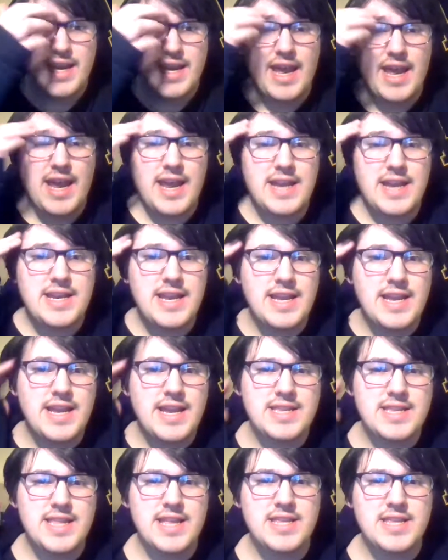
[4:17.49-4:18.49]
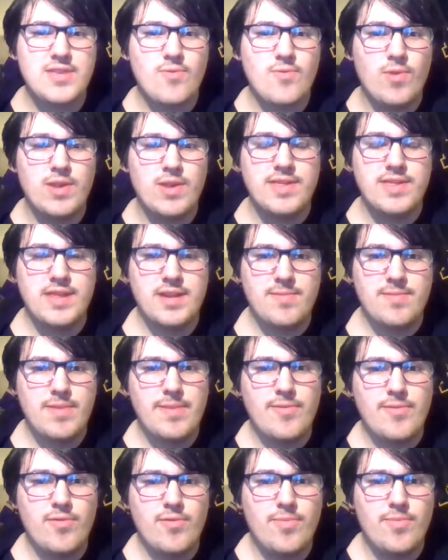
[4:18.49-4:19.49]
And I guess that's the one thing
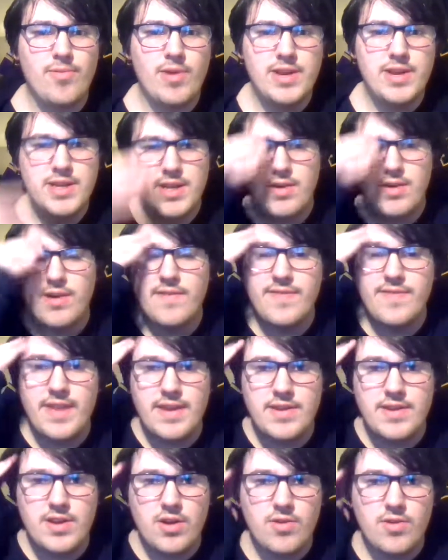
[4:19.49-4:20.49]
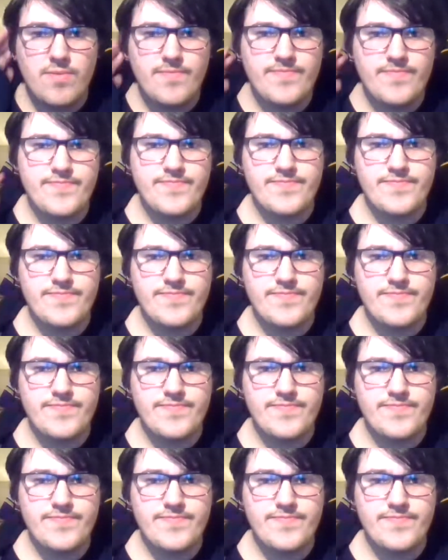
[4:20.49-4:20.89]
people will point to if they don't,